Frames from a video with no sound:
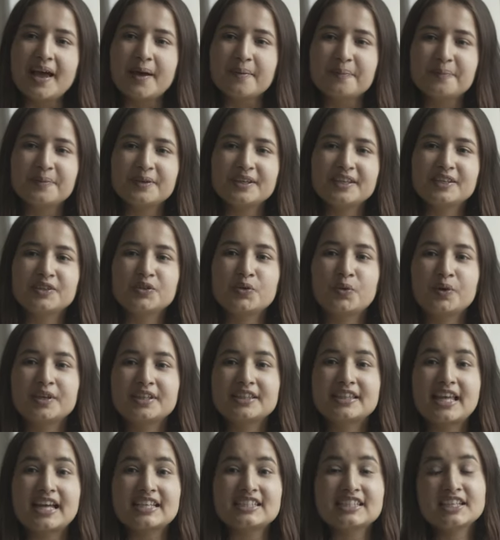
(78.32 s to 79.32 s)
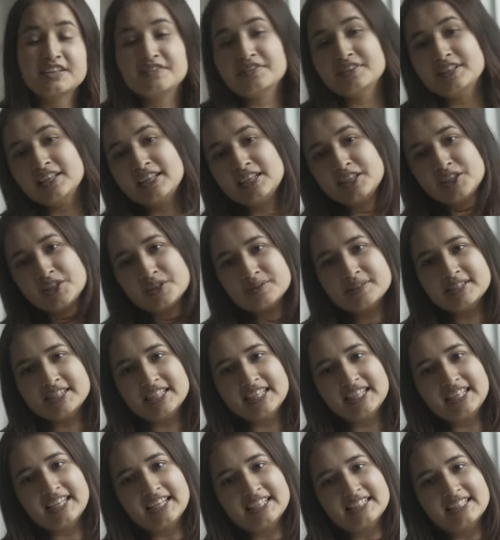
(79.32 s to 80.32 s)
happy knowing that even in New
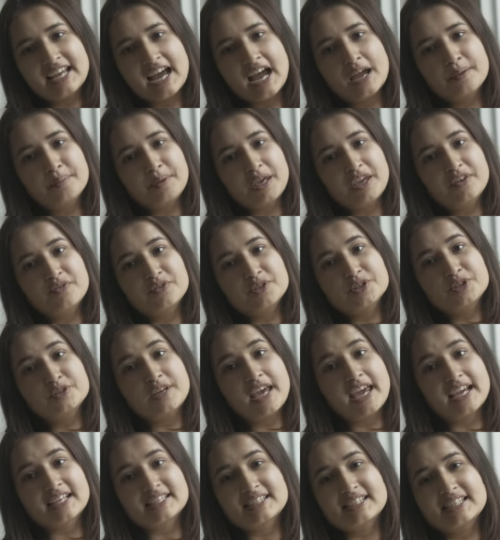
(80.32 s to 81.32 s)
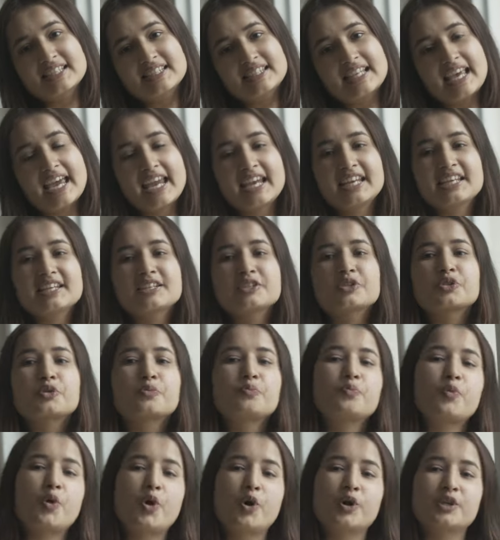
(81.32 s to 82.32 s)
Zealand, I'm able added
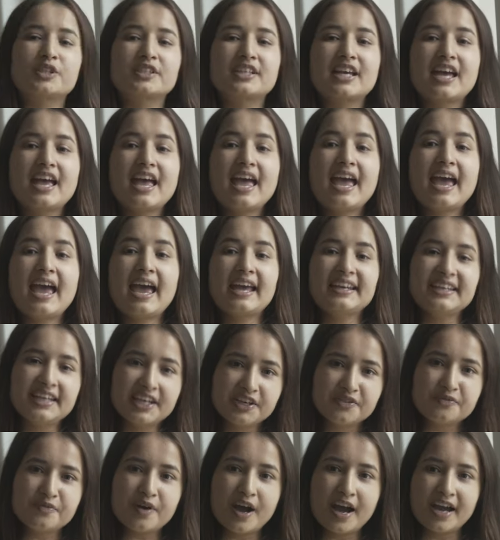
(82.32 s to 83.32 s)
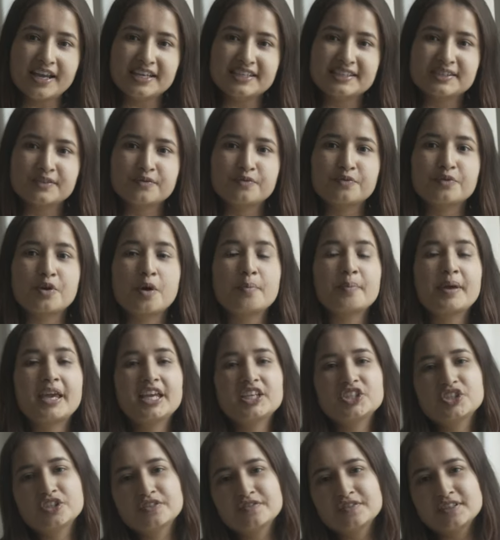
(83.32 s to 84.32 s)
support and advice from
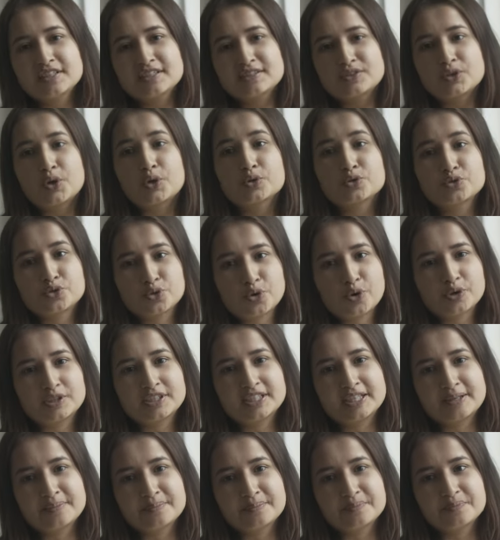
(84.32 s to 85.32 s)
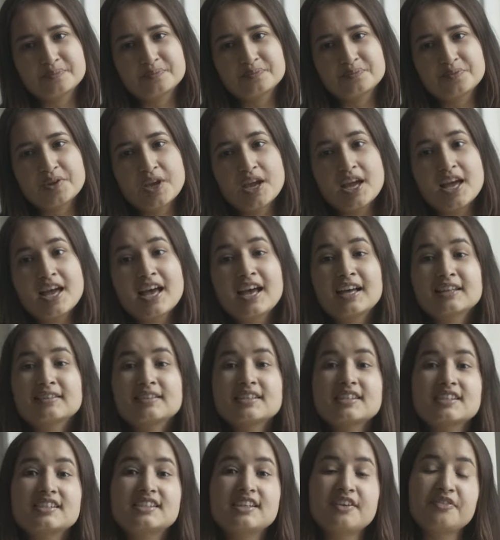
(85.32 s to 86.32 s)
AJV's onshore team. This